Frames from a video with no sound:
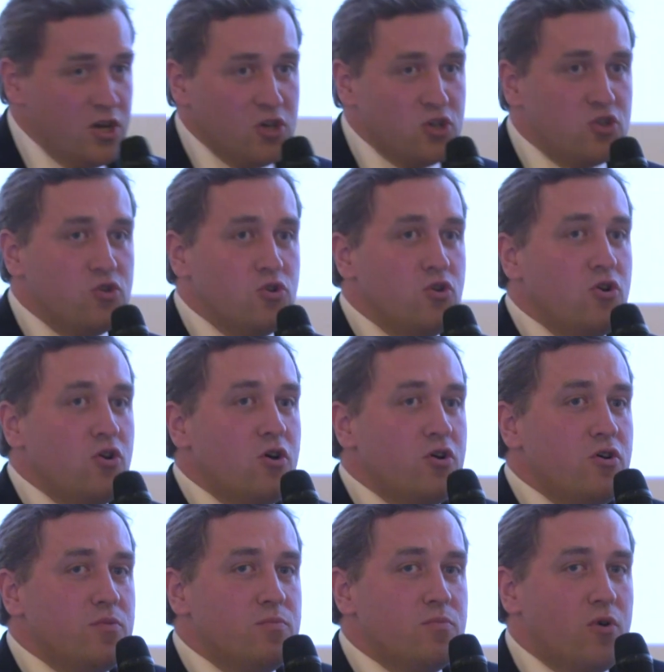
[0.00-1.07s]
to
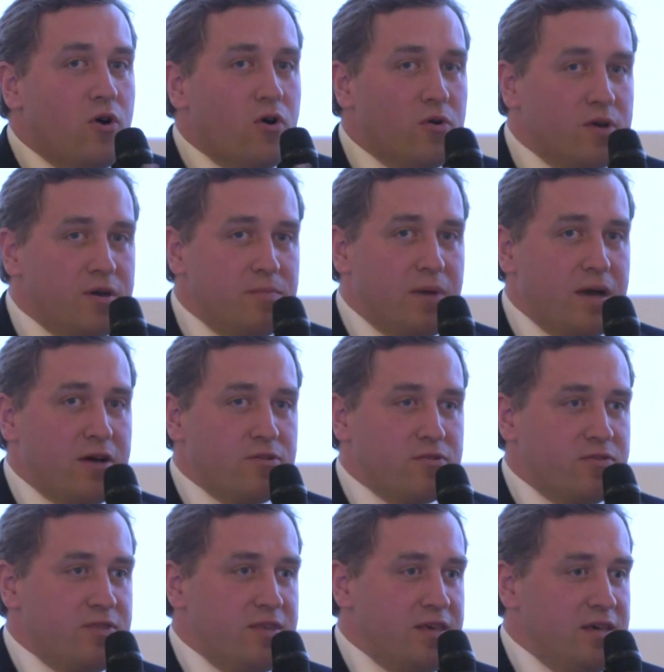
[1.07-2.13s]
learn more
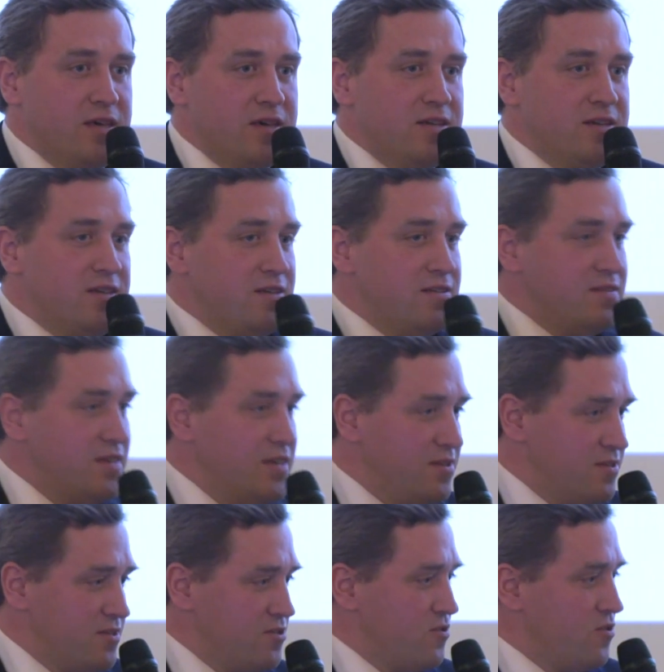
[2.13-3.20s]
about the
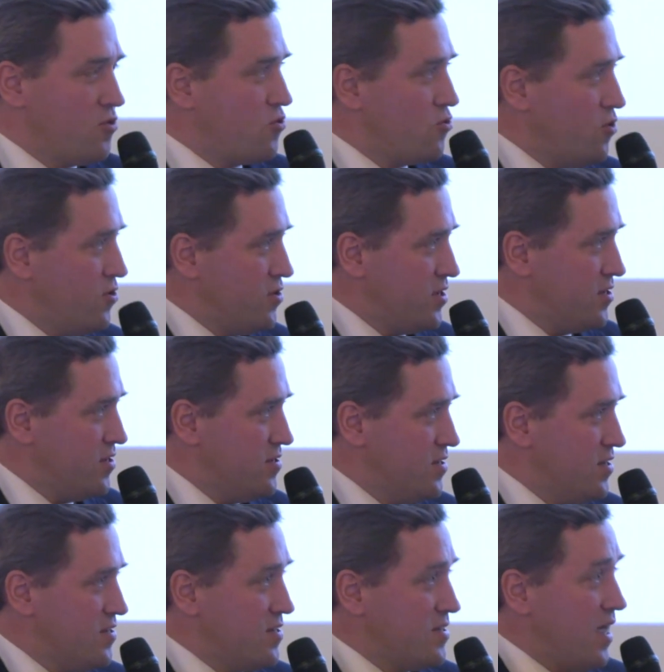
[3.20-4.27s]
diseases, the chronic
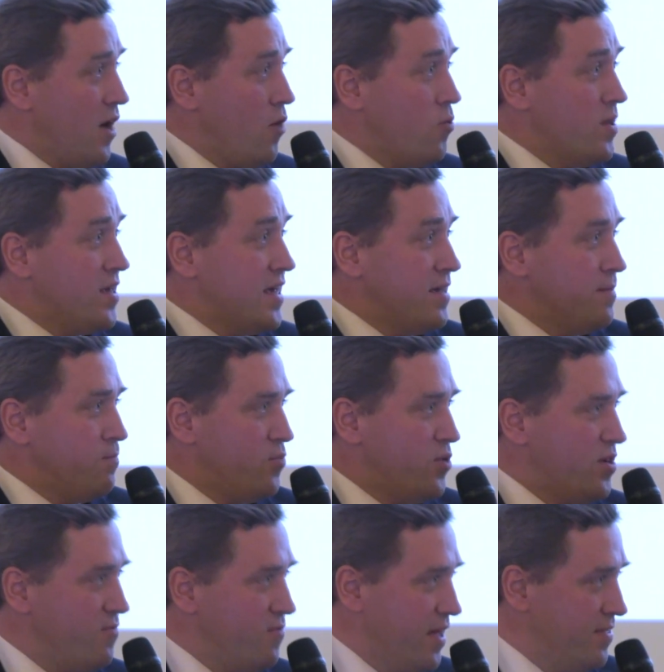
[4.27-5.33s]
diseases, how we can
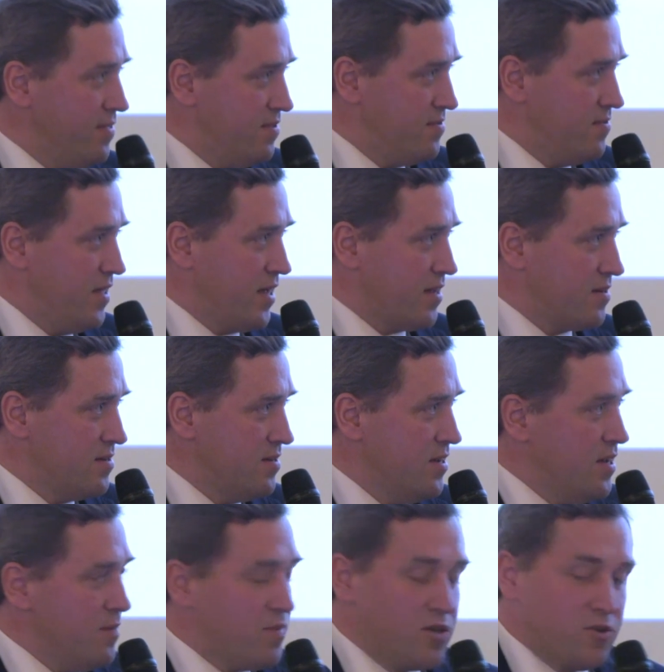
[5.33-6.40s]
prevent that.
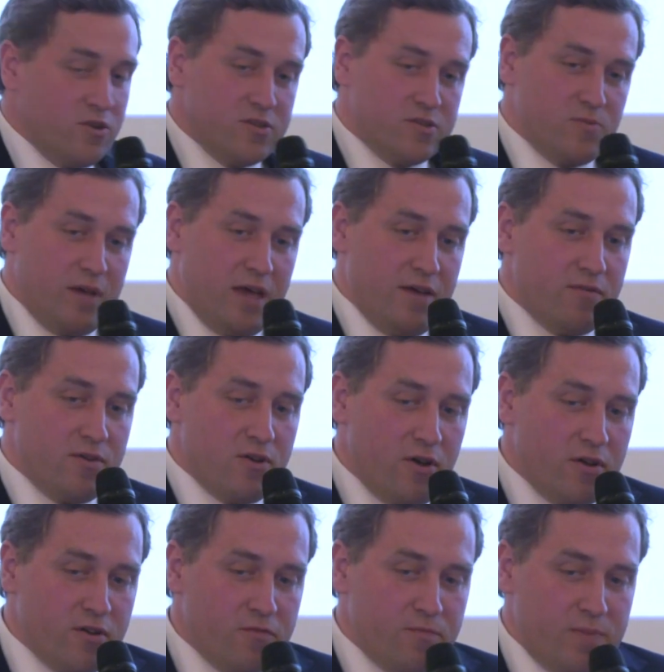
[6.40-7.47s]
Because we have a
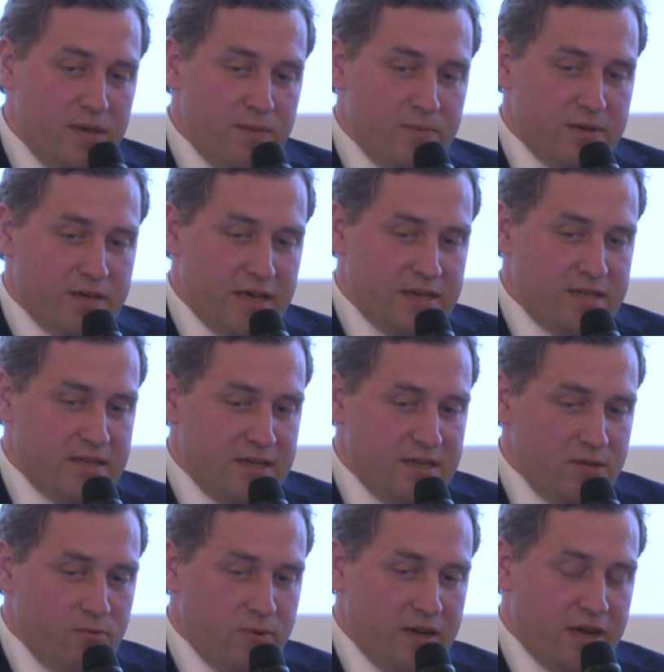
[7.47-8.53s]
lot of people getting
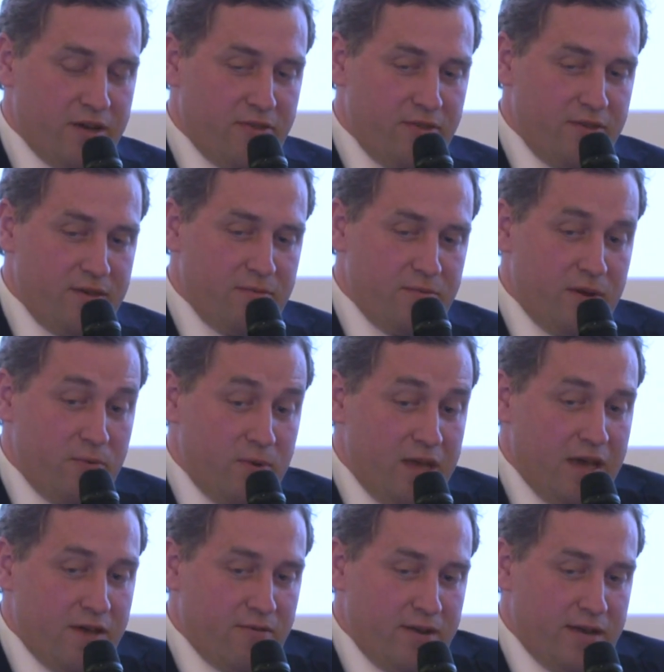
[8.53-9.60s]
ill where I think, where we
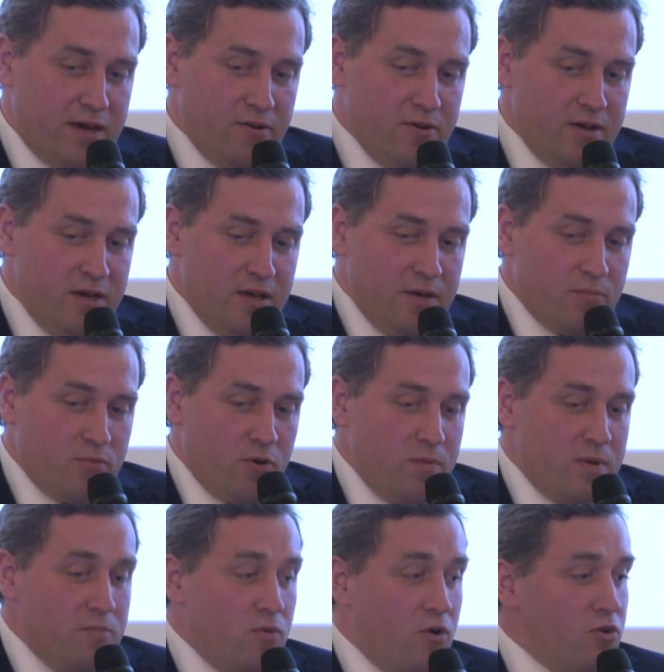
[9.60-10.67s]
have now
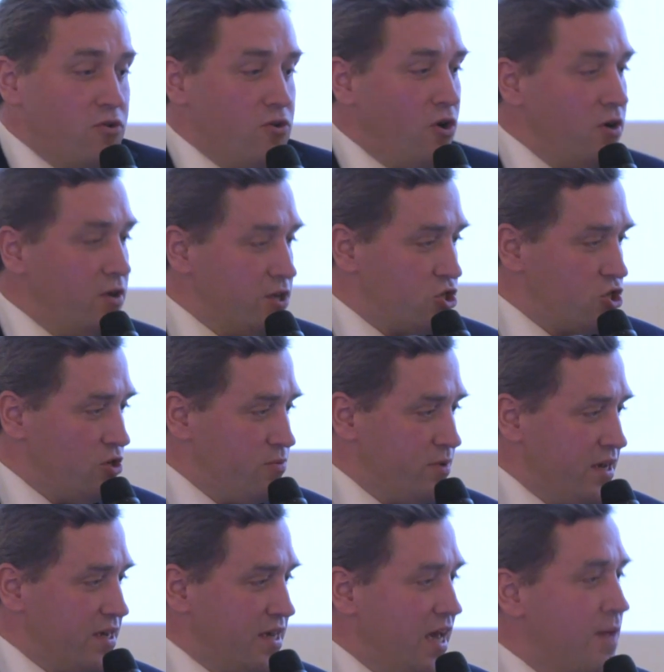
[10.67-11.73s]
probably more knowledge, or we
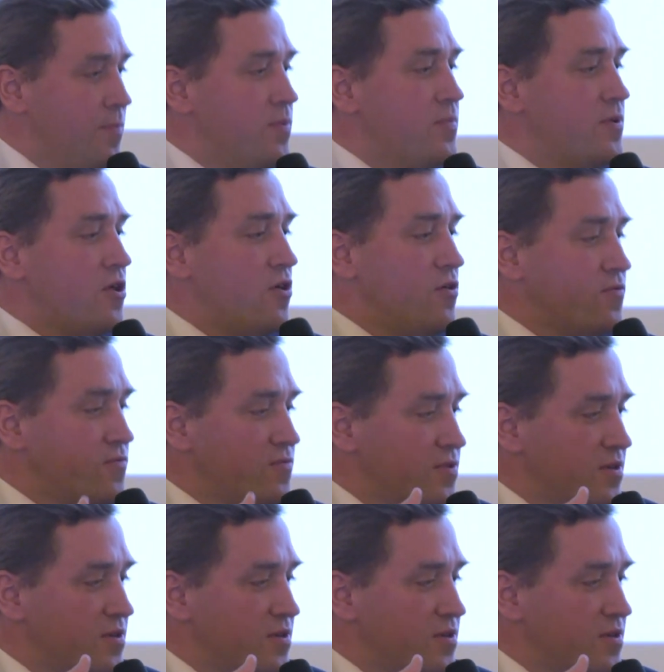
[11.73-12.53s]
are capable of